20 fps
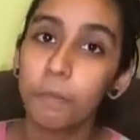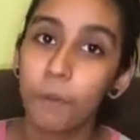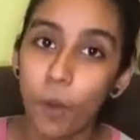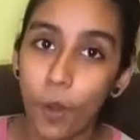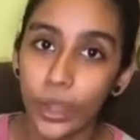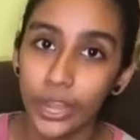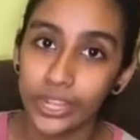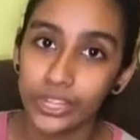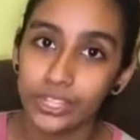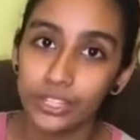
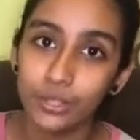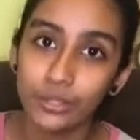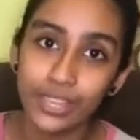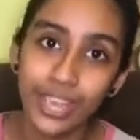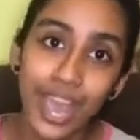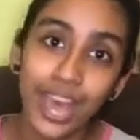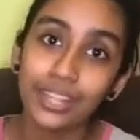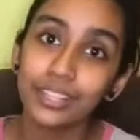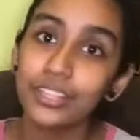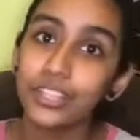points to
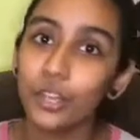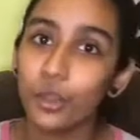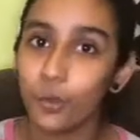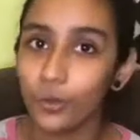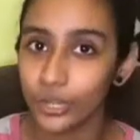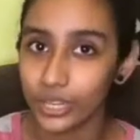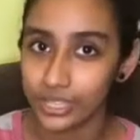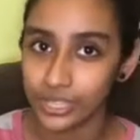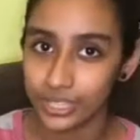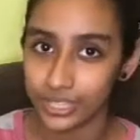gather the
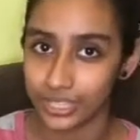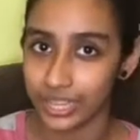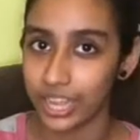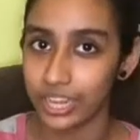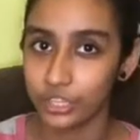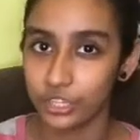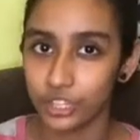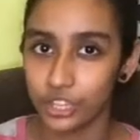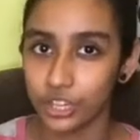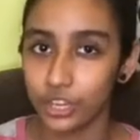audience
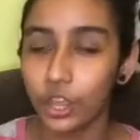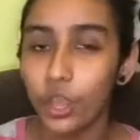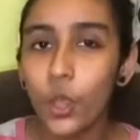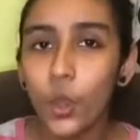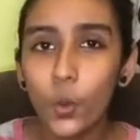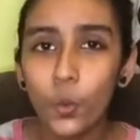attention.